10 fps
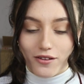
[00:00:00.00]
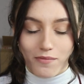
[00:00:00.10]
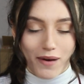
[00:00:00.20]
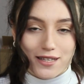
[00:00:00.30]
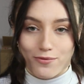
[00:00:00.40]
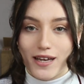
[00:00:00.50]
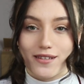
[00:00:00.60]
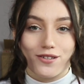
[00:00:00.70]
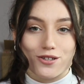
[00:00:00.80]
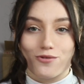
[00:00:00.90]
the best
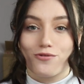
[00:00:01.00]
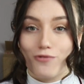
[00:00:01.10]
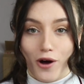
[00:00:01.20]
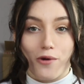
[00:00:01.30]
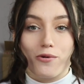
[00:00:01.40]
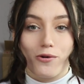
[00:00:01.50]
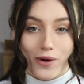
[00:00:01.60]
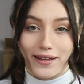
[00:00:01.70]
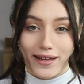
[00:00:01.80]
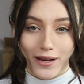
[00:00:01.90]
ways to grow
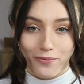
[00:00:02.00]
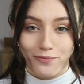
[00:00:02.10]
quickly.